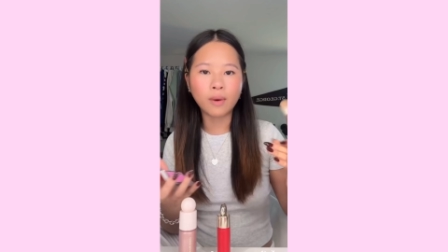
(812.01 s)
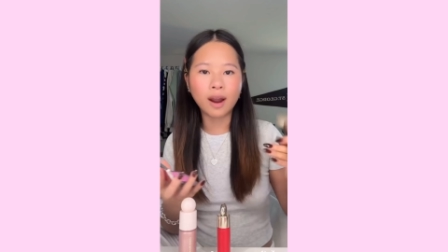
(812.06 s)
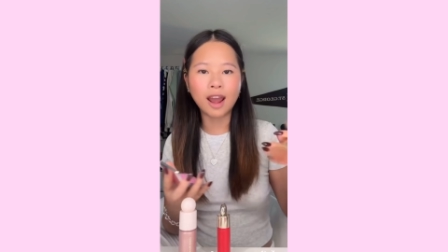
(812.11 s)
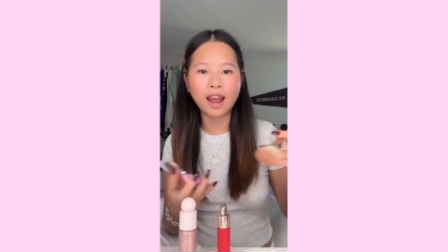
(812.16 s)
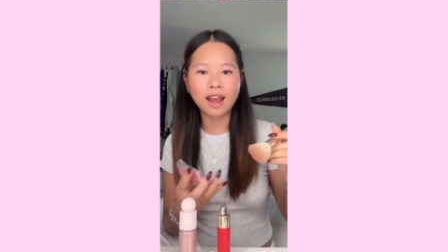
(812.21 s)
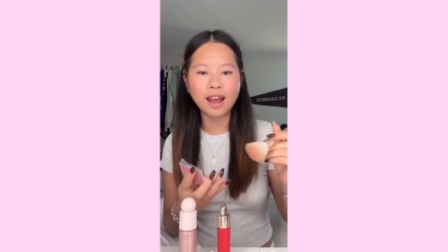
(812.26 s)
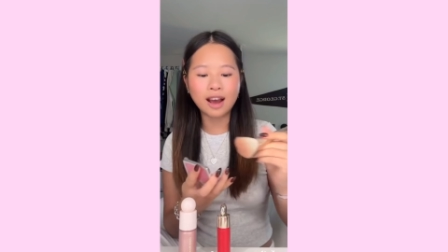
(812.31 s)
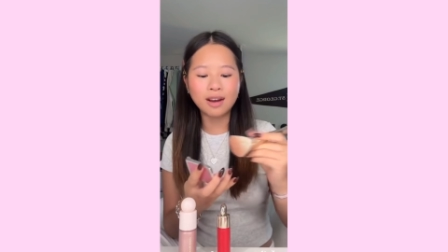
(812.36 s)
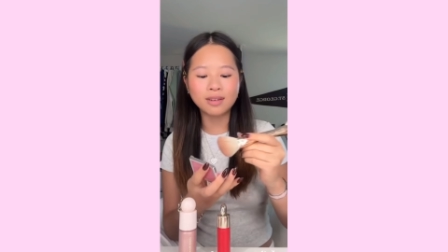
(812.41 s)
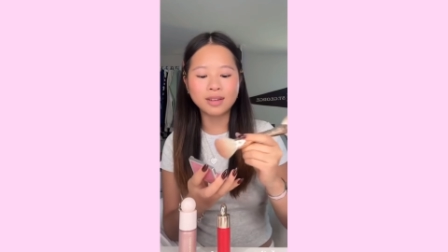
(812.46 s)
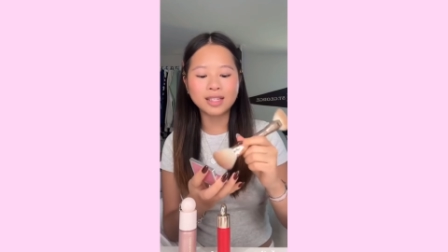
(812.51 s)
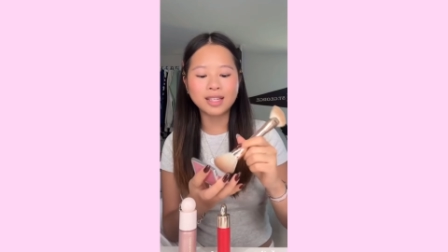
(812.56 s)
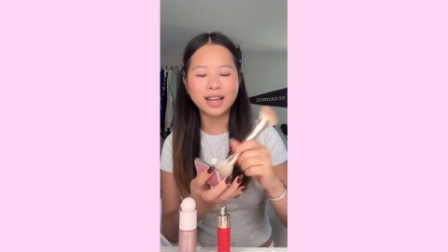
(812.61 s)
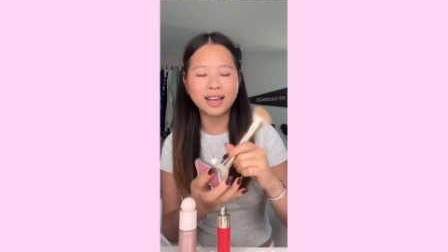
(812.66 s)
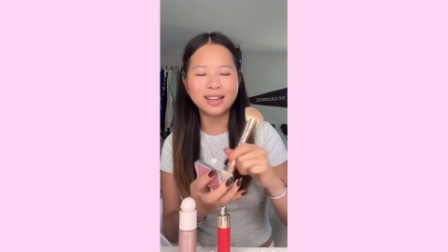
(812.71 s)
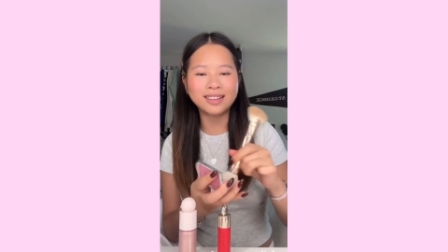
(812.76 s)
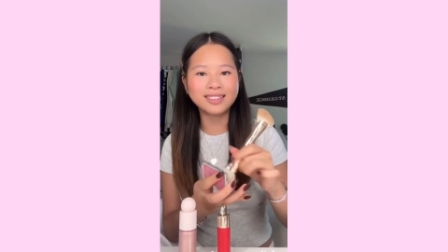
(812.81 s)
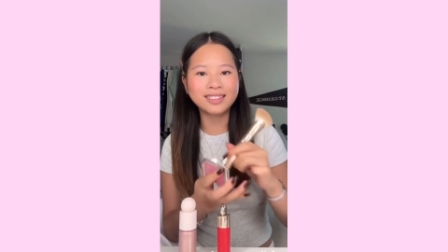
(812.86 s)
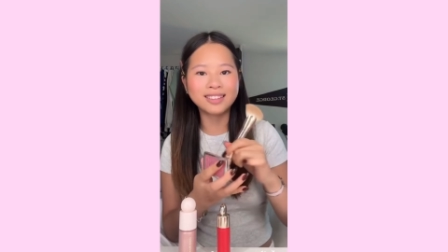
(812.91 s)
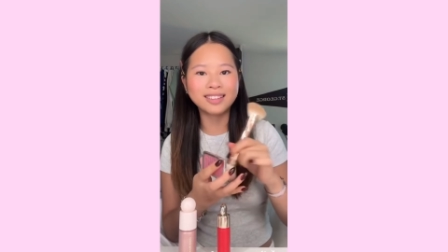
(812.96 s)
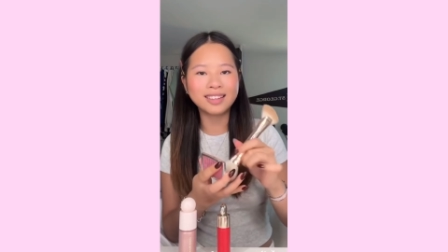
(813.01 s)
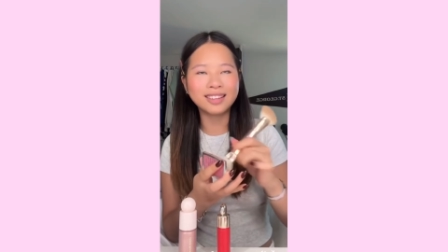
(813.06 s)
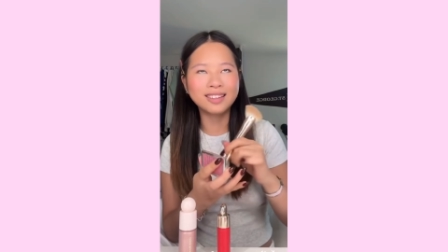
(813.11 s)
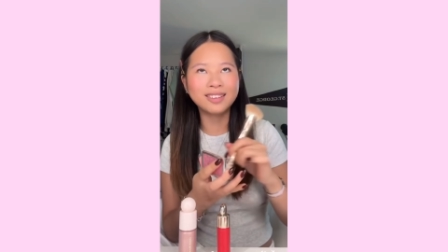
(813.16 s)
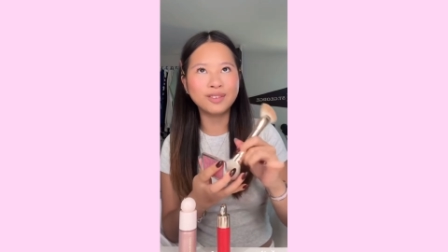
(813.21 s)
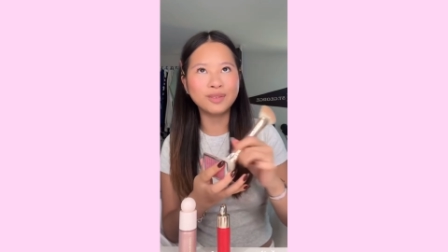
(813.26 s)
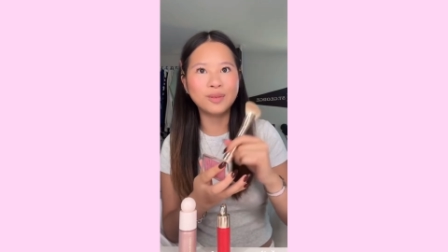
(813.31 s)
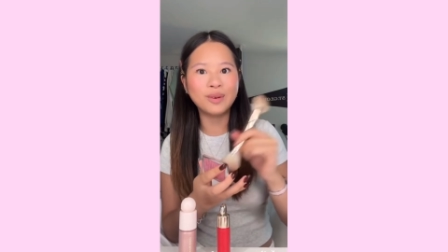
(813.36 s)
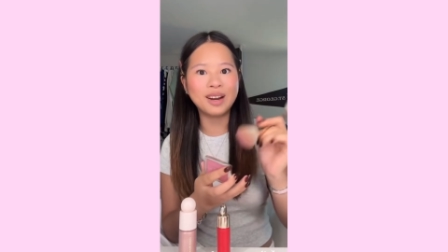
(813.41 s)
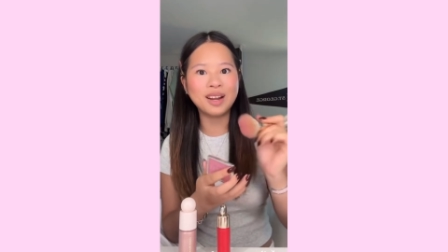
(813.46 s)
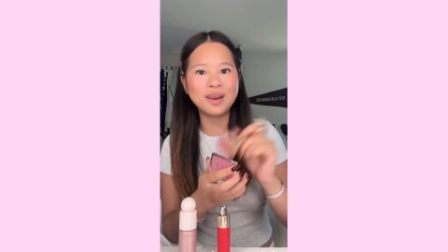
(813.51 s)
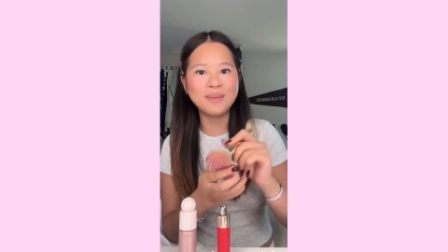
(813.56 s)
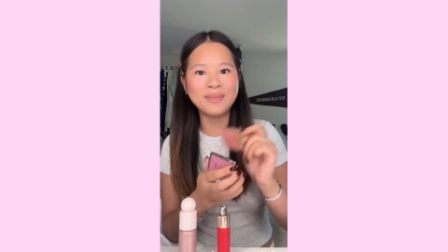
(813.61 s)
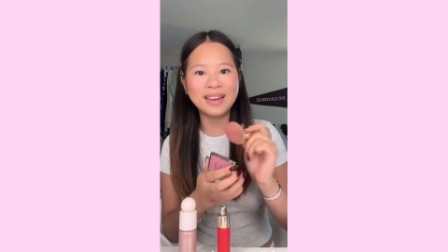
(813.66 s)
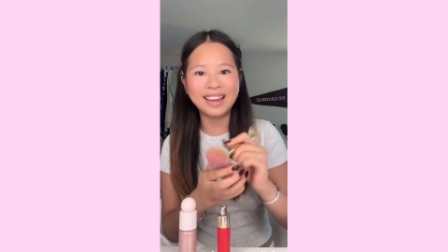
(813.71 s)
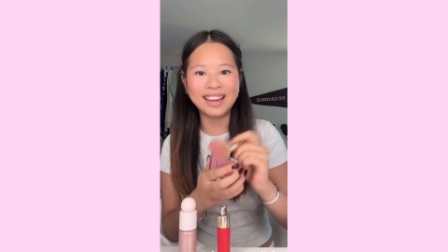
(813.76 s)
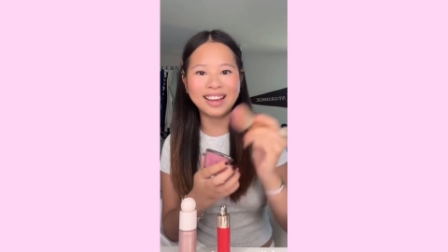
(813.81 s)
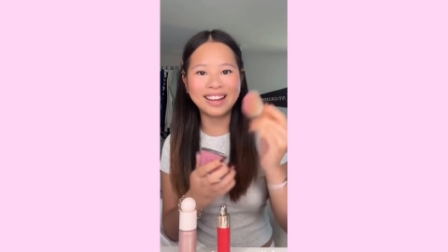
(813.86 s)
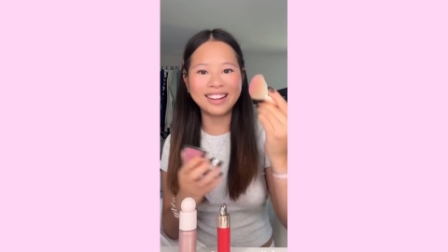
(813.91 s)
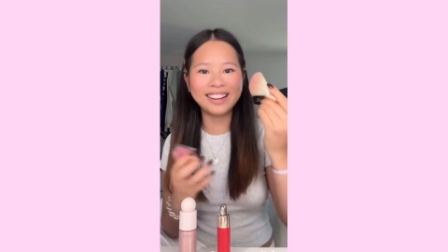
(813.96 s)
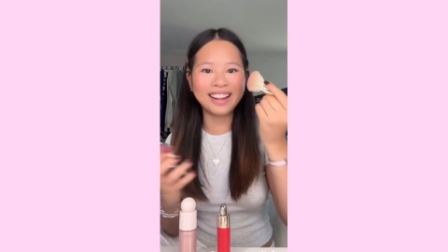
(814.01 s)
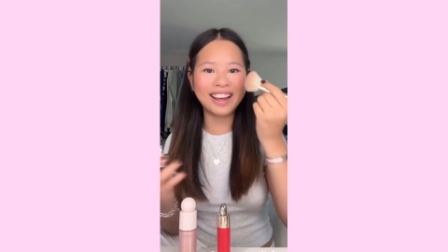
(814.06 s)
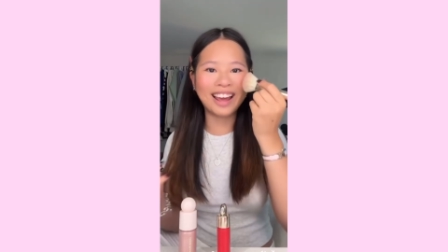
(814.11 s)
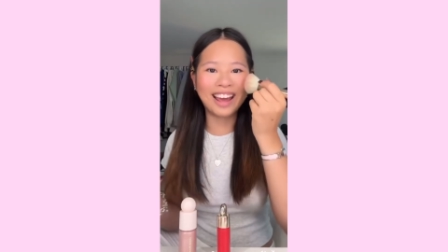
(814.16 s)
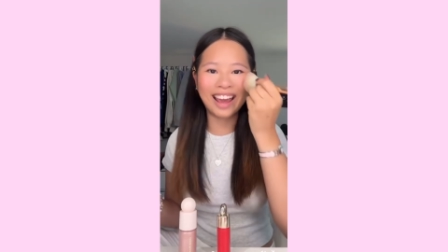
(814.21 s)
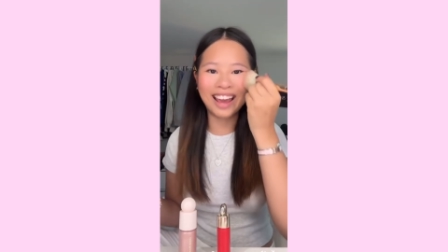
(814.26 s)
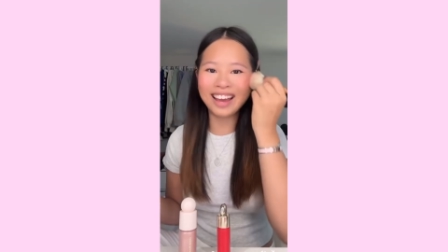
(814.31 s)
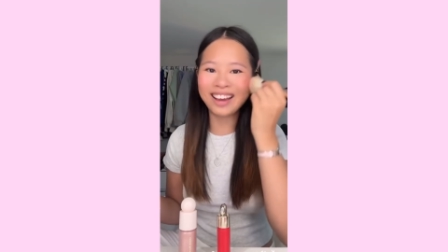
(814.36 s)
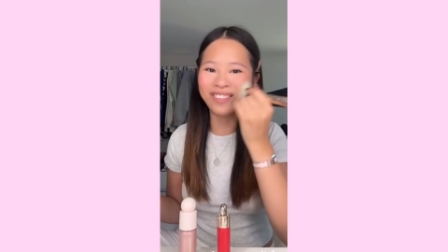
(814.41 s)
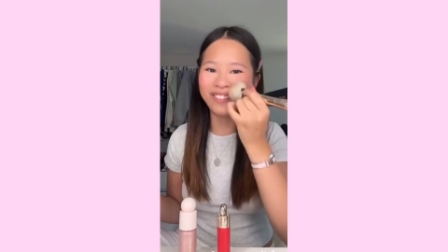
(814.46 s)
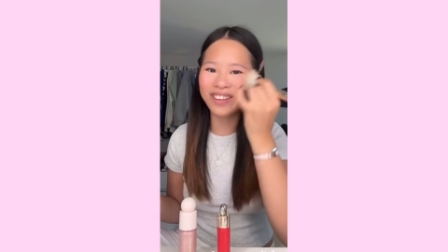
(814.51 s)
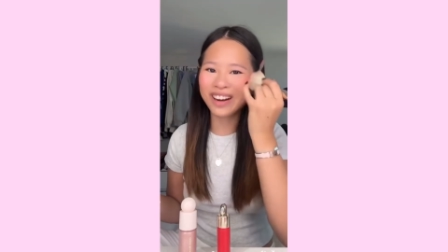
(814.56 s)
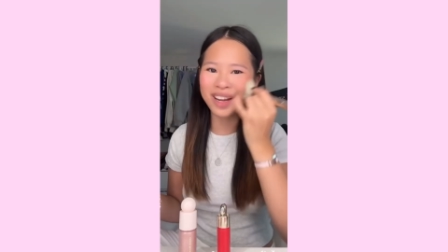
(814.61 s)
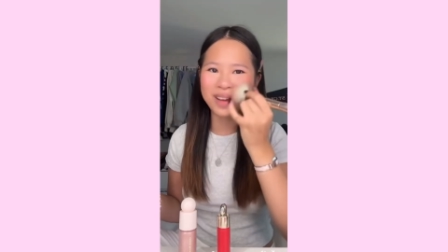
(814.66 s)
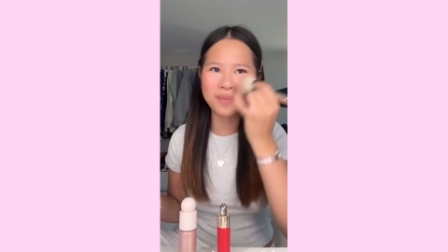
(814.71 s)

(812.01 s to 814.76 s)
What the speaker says: what do you mean? Like, what do you mean what's my rate?